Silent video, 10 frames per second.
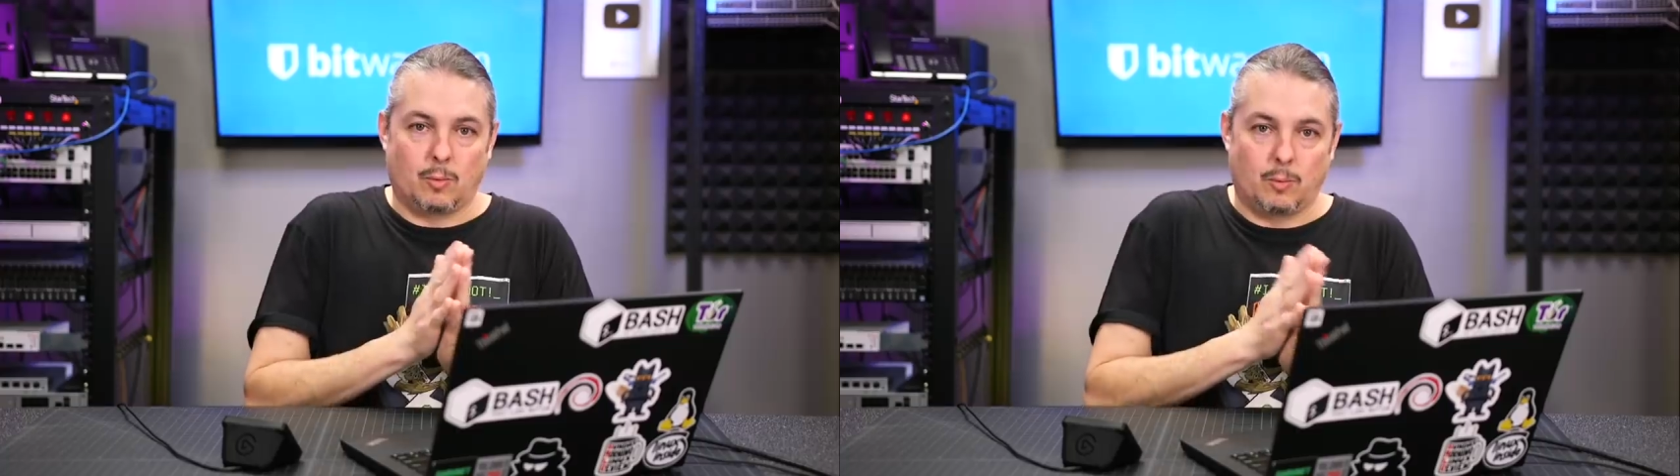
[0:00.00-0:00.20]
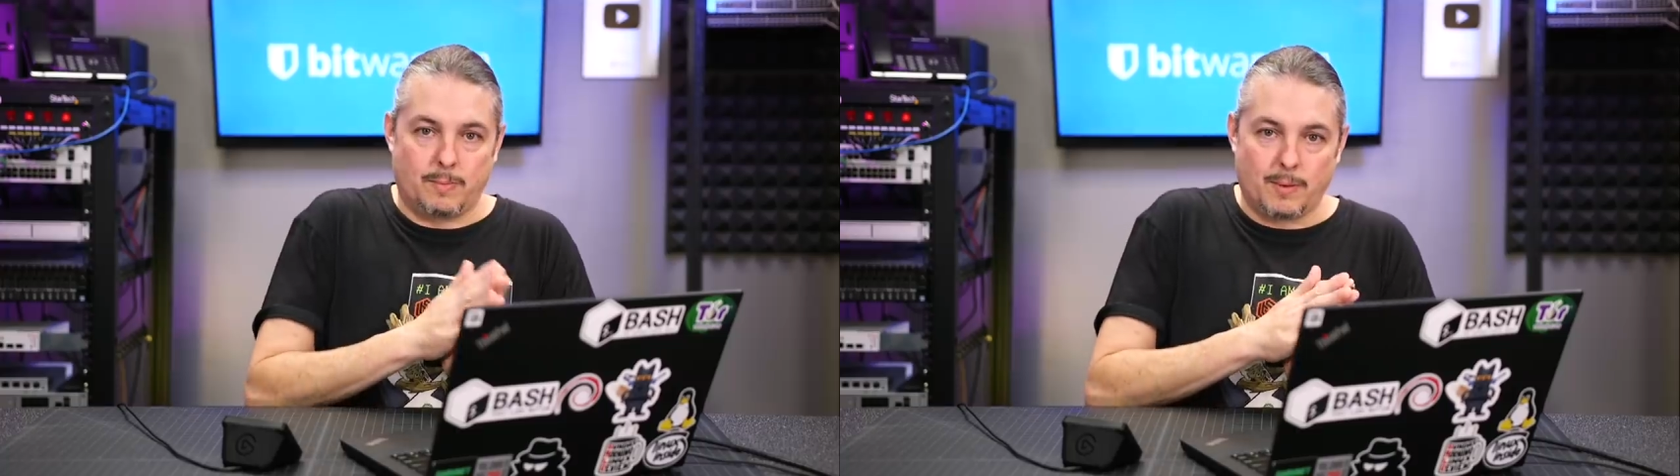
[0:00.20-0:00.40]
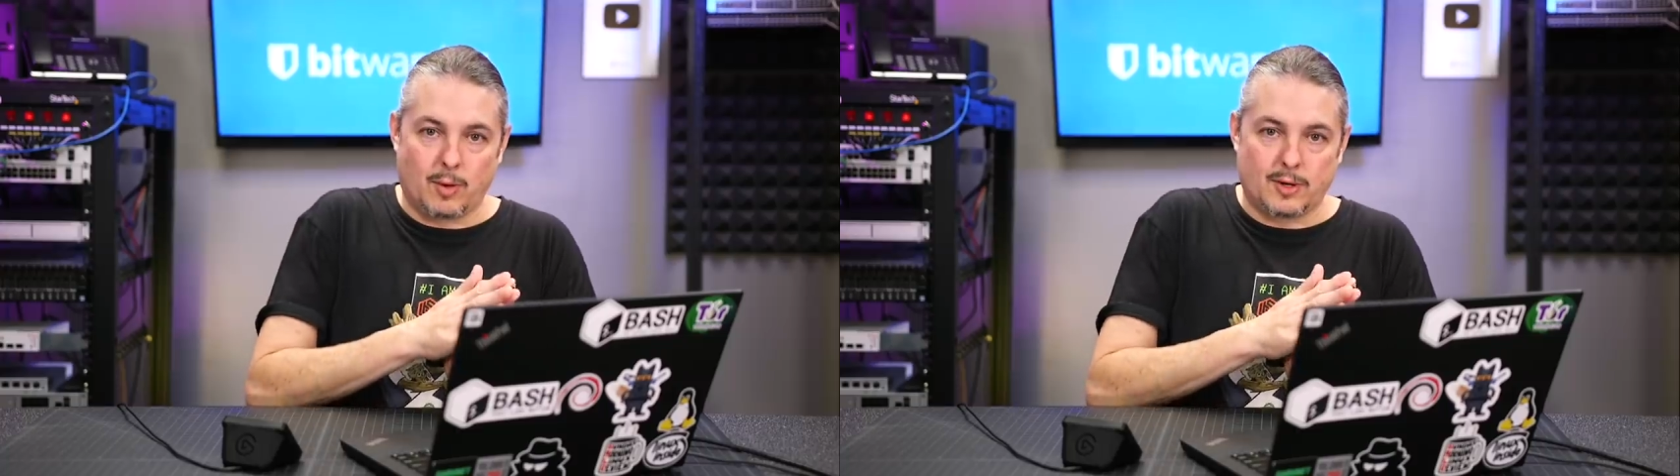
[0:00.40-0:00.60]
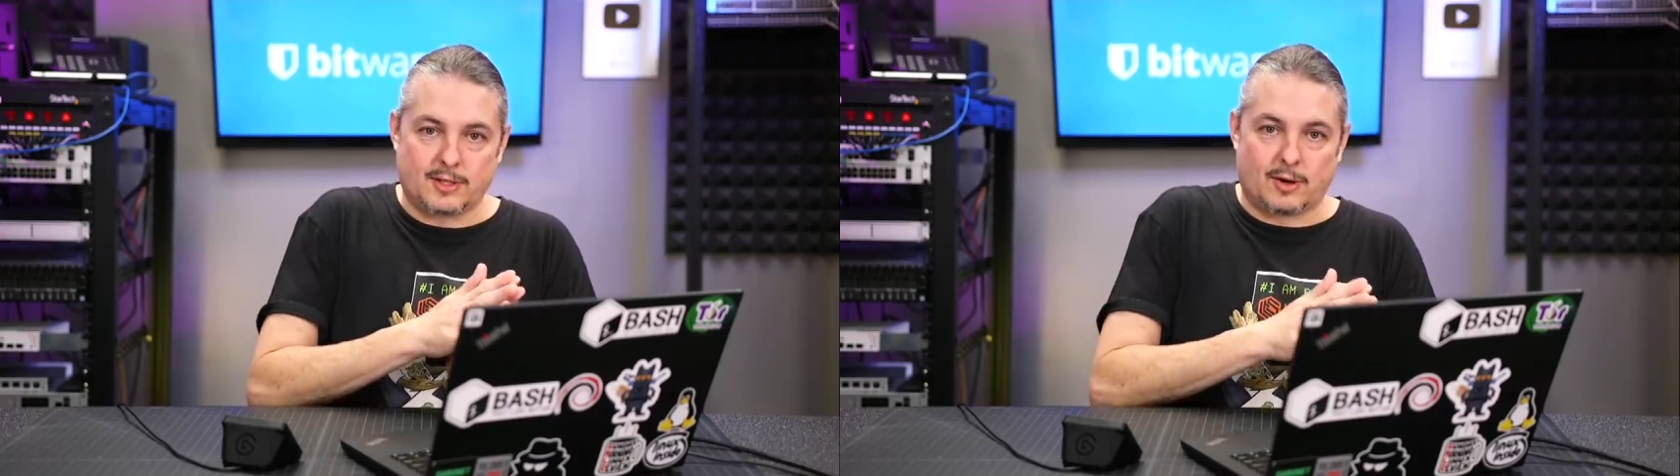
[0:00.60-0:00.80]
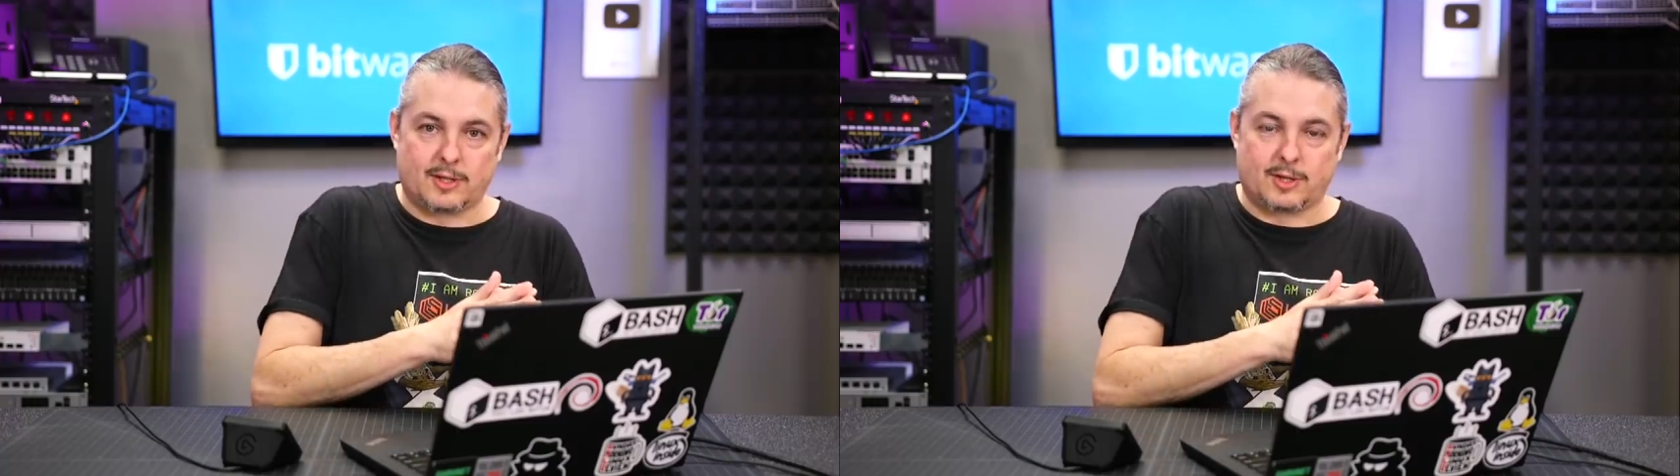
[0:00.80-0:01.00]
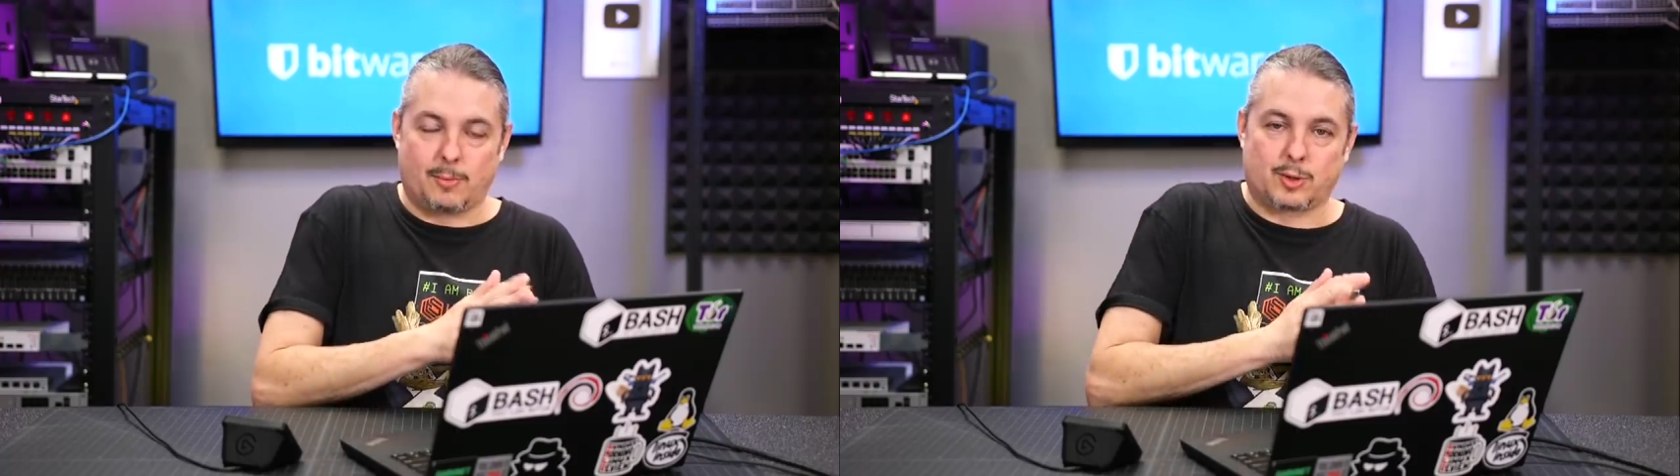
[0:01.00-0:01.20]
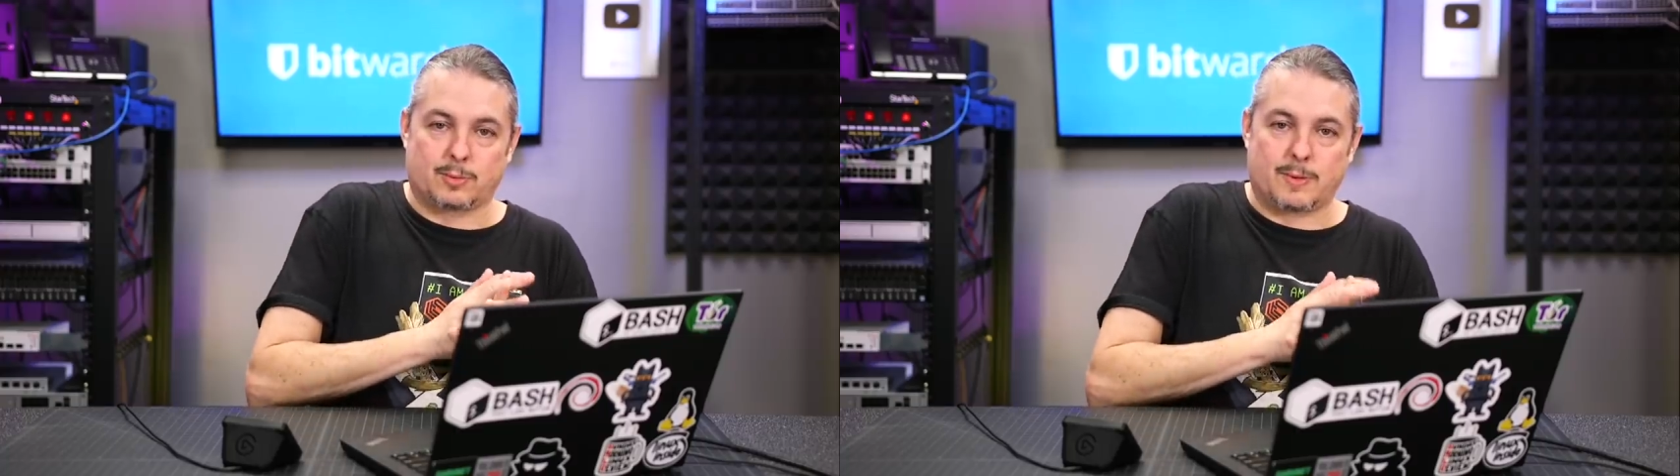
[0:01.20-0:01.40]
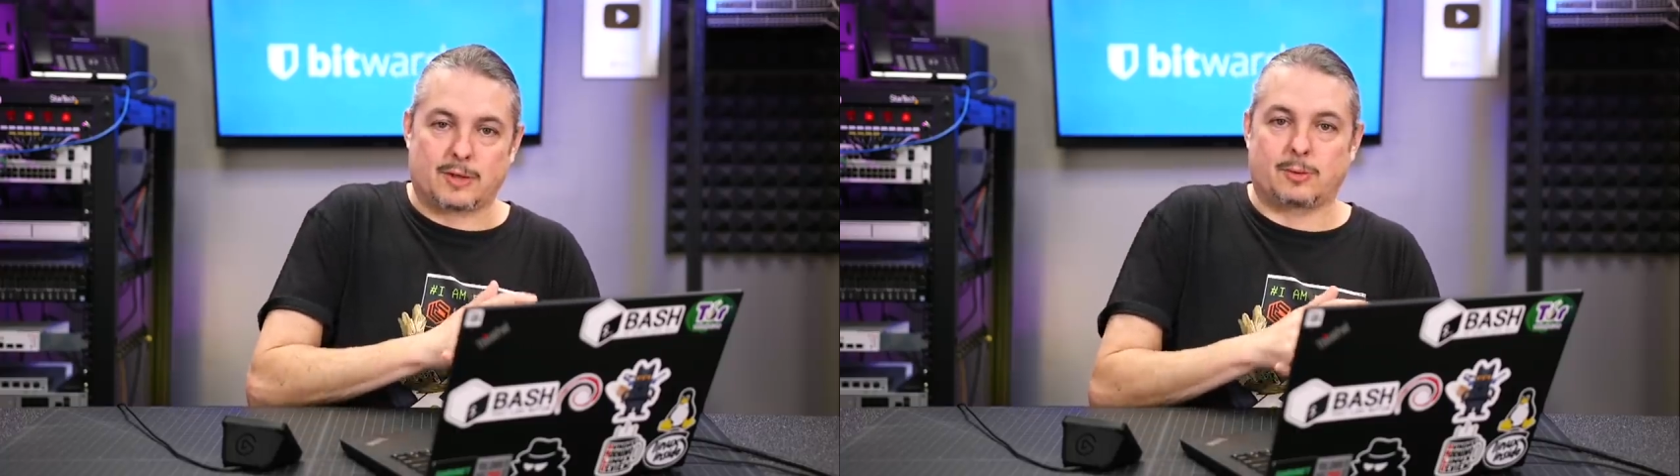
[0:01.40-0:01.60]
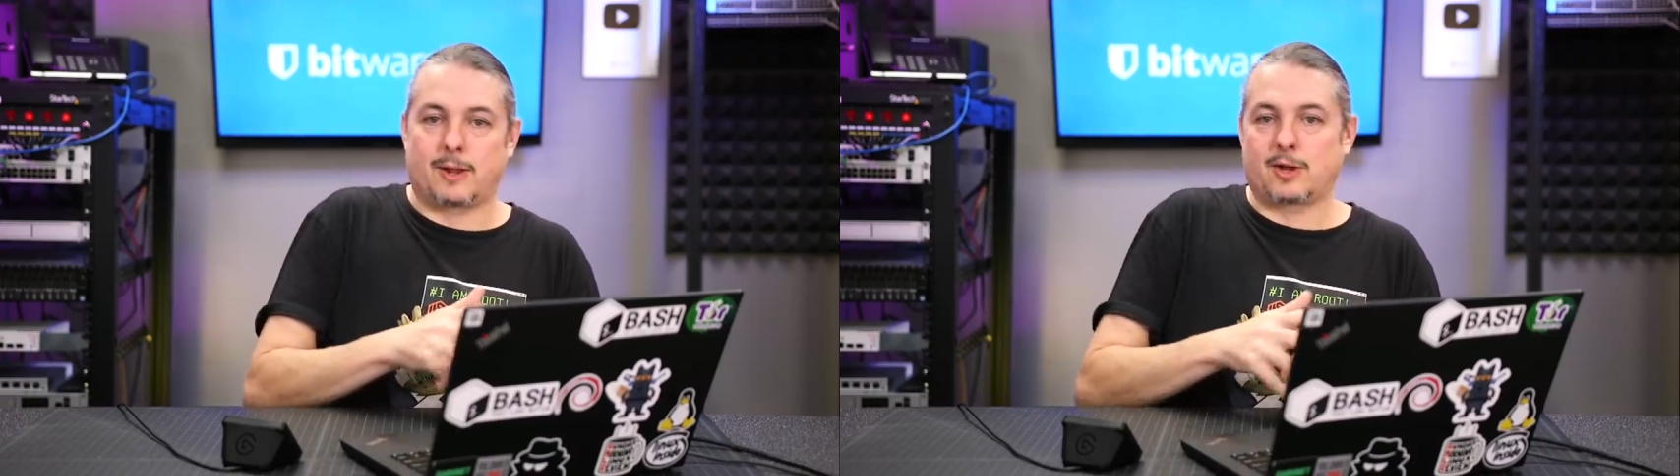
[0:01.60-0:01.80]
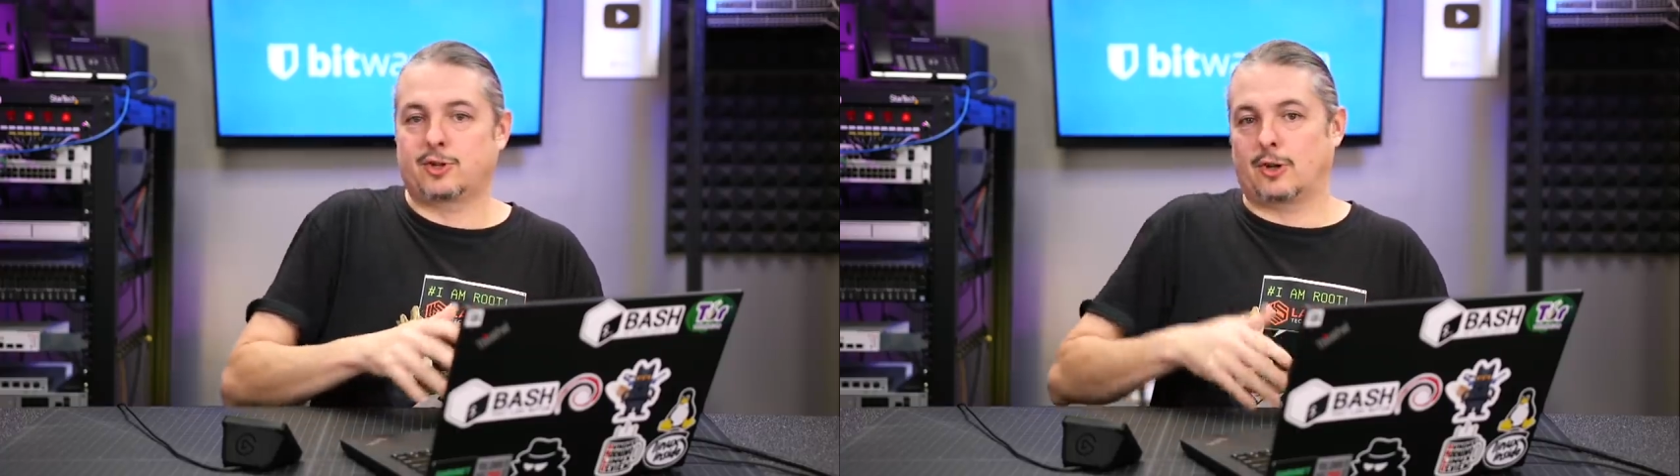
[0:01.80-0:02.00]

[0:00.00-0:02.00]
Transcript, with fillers: Bitwarden started as an open source password manager.